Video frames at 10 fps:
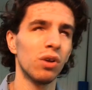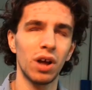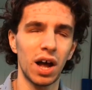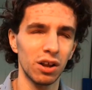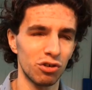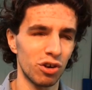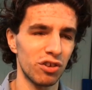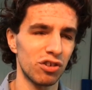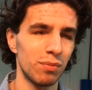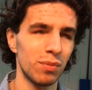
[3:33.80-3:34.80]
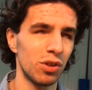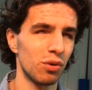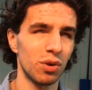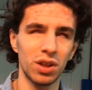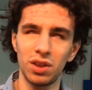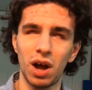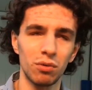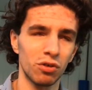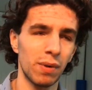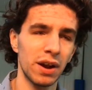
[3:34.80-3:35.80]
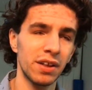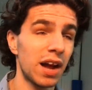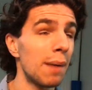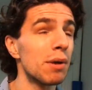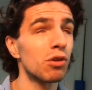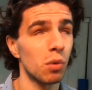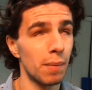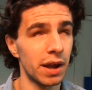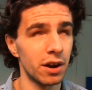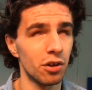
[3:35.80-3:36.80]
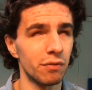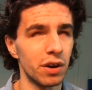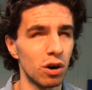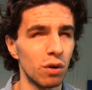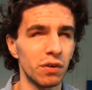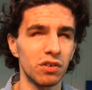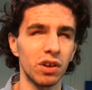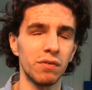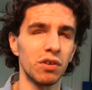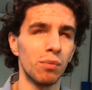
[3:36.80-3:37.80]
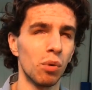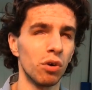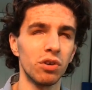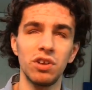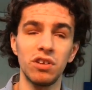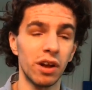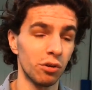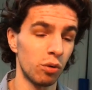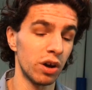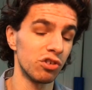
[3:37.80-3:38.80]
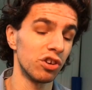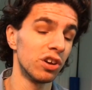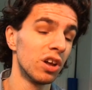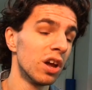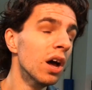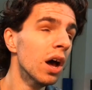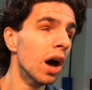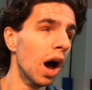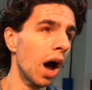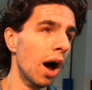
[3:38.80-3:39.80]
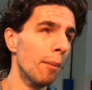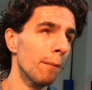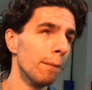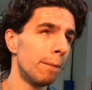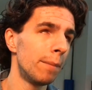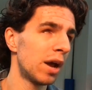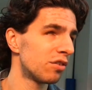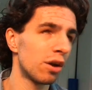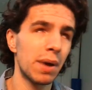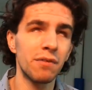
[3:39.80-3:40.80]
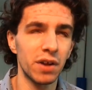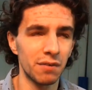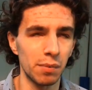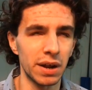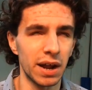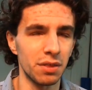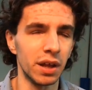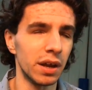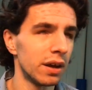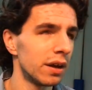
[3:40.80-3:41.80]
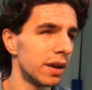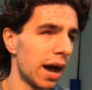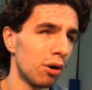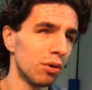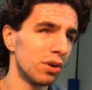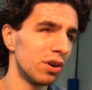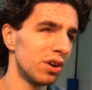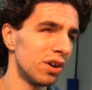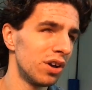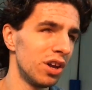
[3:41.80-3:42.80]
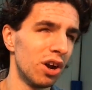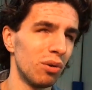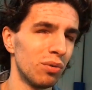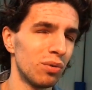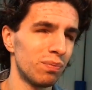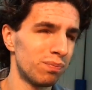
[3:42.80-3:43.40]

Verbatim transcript: we'll I'll address them either in, I'll respond in the comments or we'll make another video if it's if it's a more detailed question um, because it'll benefit everybody I think now you know